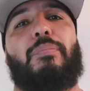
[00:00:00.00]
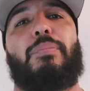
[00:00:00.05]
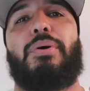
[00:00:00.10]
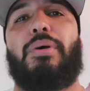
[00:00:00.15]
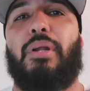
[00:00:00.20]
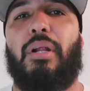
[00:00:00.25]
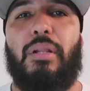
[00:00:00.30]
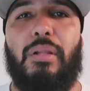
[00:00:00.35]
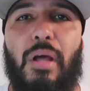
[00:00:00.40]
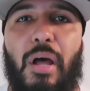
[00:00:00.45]
If
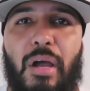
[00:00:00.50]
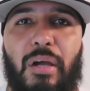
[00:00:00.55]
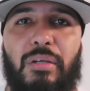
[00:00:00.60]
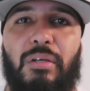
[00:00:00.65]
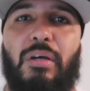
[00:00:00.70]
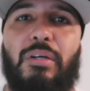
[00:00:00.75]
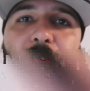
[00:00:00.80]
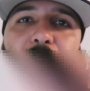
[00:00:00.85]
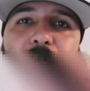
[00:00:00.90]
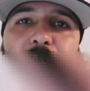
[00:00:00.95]
you're gonna put a
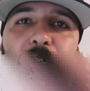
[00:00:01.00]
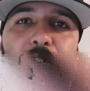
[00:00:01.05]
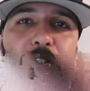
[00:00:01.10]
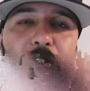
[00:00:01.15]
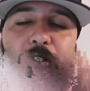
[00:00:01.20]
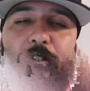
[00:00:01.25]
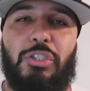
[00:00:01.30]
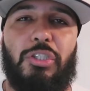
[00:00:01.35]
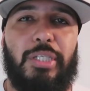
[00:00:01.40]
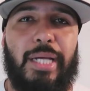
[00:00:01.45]
lock
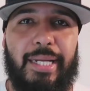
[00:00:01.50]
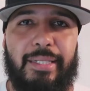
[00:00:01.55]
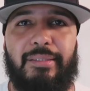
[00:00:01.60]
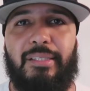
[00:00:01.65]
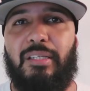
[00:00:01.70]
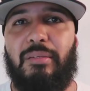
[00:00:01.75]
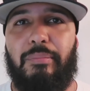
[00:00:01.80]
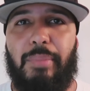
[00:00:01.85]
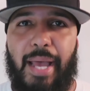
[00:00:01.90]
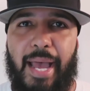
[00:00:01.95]
on your
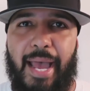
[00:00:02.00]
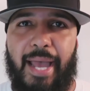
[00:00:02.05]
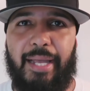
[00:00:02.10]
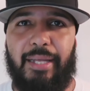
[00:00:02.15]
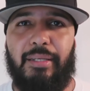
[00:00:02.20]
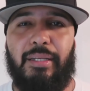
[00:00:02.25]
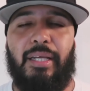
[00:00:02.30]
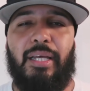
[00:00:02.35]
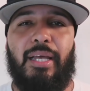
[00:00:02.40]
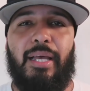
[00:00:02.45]

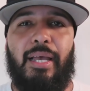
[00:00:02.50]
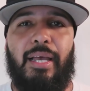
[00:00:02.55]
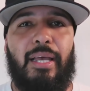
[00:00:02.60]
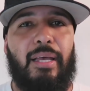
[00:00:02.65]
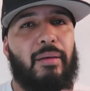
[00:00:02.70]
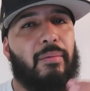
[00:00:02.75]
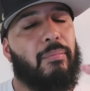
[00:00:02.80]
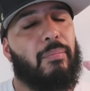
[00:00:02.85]
checked-in bag,